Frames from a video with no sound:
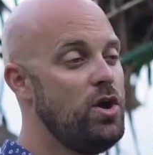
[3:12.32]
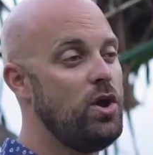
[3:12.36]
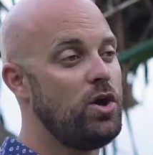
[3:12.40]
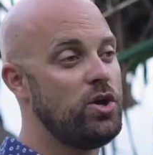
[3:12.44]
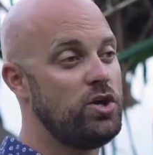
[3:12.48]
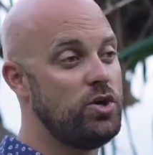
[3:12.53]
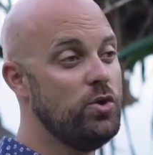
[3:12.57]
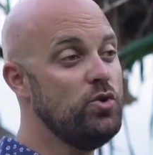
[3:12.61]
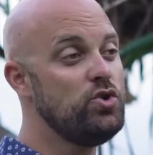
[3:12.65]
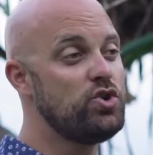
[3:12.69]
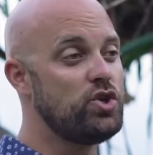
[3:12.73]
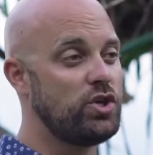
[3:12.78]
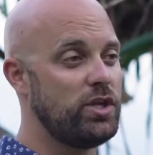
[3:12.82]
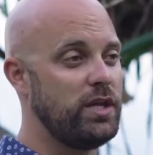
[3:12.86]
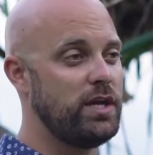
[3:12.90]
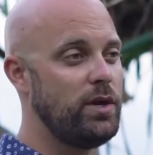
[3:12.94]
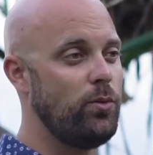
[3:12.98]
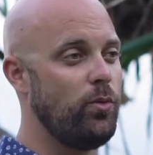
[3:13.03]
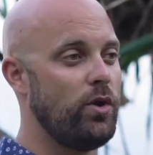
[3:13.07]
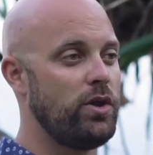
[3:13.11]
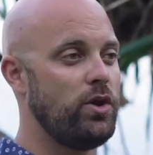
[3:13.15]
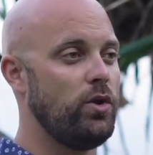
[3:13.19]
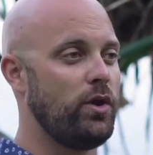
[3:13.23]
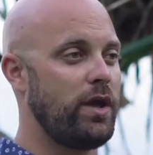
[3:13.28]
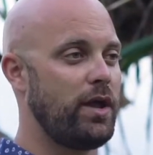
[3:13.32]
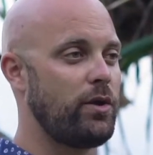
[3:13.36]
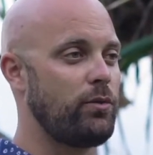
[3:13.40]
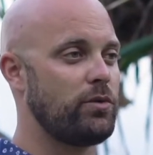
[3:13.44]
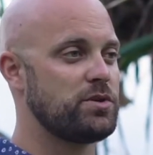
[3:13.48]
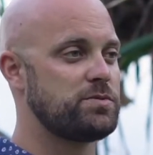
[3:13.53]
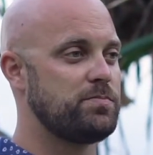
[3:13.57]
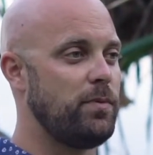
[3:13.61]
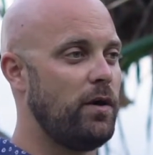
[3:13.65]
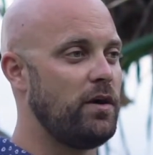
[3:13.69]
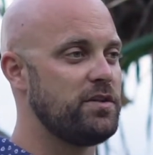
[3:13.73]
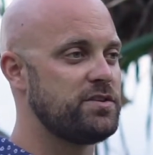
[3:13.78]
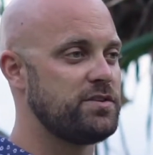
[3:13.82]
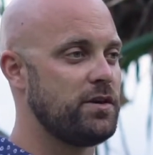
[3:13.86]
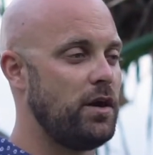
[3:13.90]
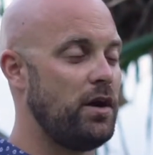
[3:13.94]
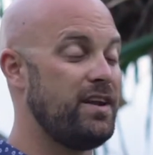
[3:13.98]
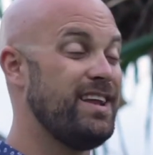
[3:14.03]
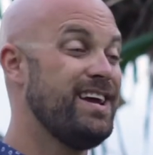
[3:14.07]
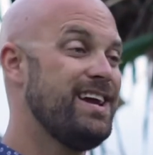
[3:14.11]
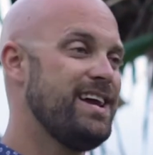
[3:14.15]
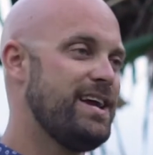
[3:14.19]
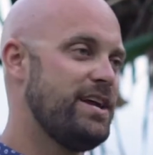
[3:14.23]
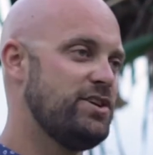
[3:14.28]
Usually what you'll get a response
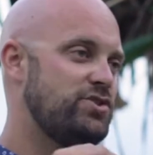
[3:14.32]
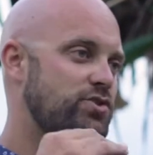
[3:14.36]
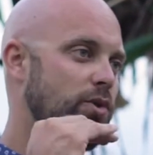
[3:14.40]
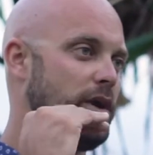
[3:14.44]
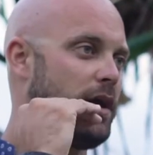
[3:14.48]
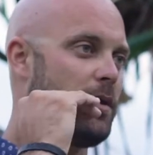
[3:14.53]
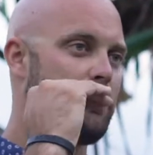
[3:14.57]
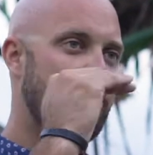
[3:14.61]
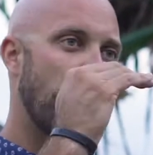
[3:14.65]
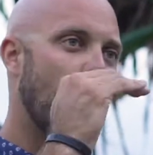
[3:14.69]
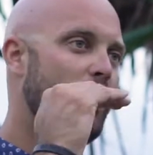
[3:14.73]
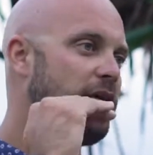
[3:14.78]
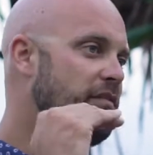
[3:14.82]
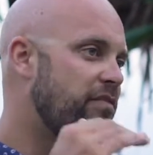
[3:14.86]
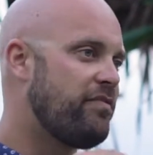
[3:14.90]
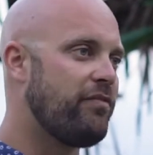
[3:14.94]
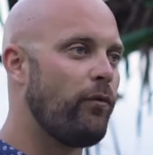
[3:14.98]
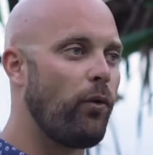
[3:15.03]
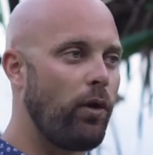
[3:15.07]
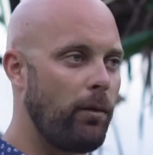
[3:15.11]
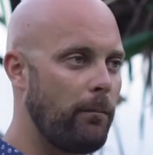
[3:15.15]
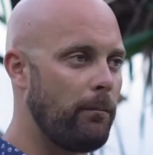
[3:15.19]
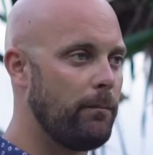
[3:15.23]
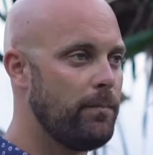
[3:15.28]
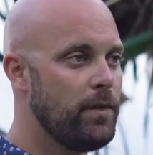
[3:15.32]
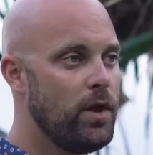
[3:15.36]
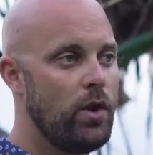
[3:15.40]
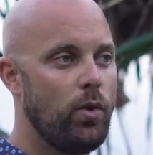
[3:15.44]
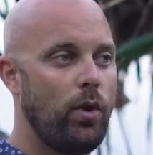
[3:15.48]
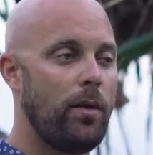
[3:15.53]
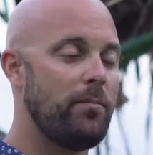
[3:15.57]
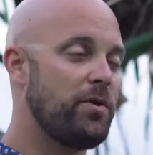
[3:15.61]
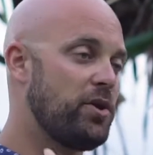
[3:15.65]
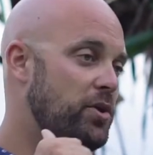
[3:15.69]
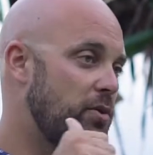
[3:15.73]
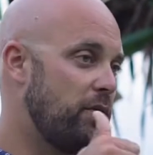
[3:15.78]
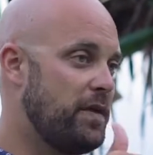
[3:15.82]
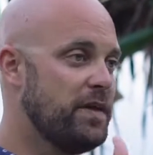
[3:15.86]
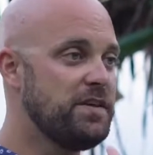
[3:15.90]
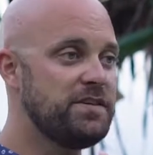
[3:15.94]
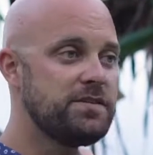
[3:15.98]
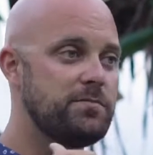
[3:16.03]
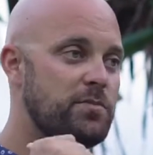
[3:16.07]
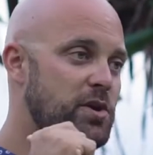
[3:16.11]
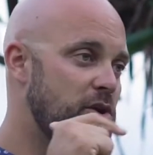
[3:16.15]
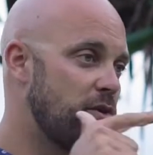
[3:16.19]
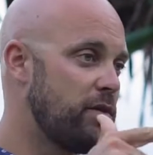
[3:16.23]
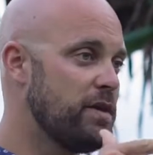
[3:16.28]
on is you'll get point form. Well, I'm going to do this,
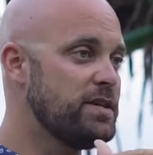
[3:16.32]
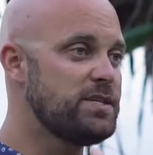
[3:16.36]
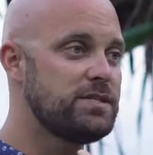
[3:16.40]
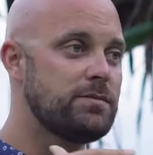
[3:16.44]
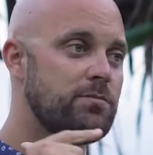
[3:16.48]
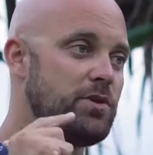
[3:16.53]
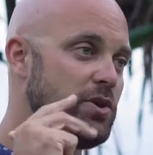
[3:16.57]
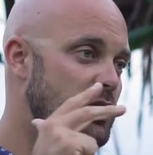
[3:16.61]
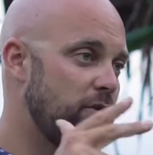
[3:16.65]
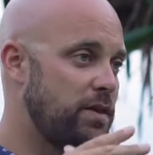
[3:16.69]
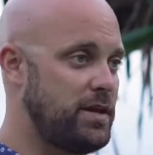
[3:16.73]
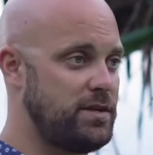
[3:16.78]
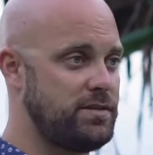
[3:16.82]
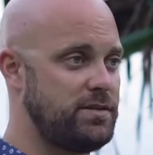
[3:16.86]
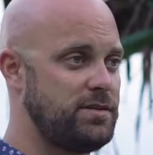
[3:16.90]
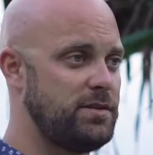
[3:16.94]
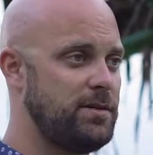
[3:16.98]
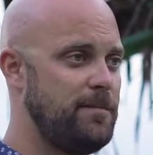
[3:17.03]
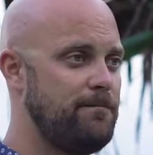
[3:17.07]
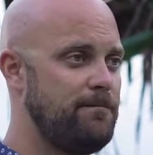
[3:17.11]
I'm going to do this, I'm going to do this.